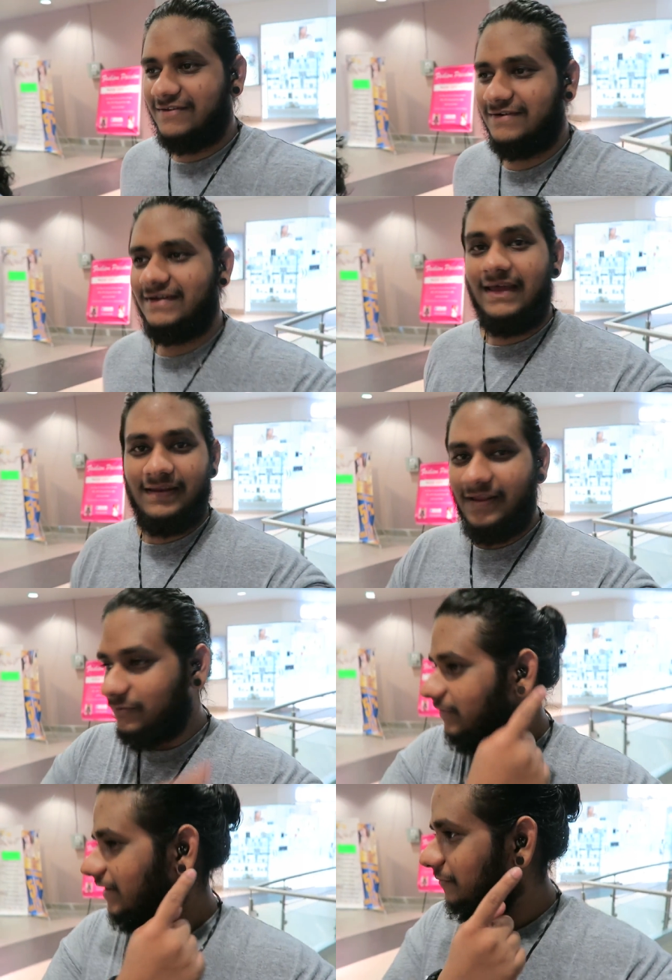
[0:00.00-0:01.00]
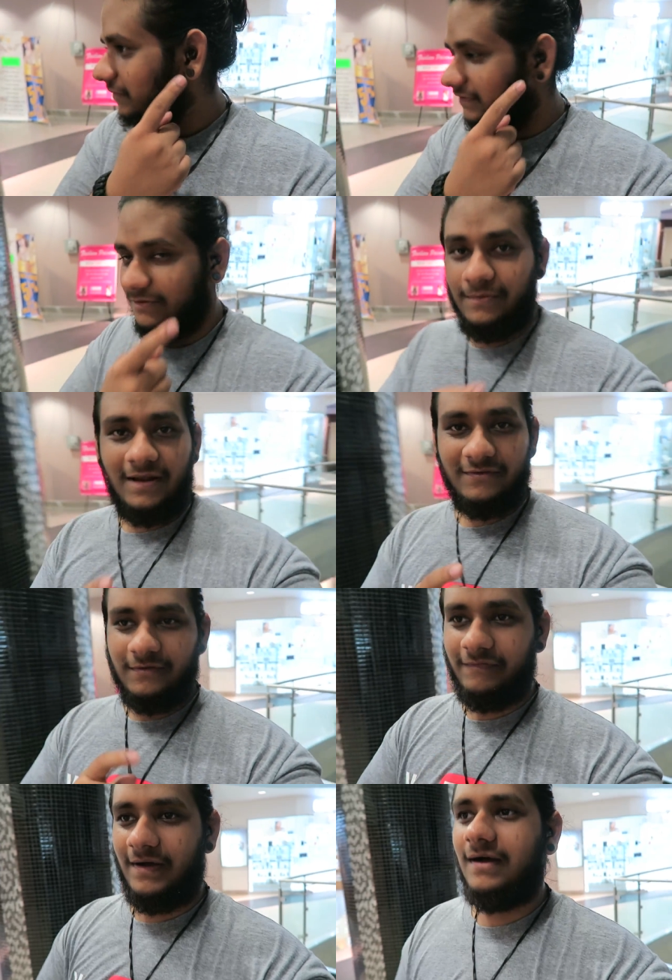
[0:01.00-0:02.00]
So yeah, it's working pretty well
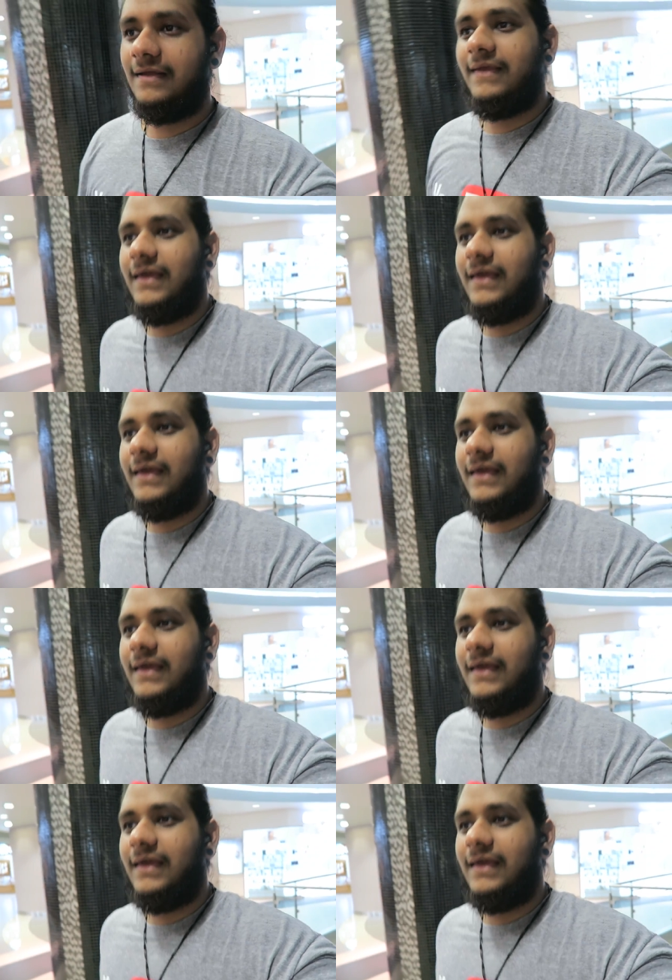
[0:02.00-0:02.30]
so far.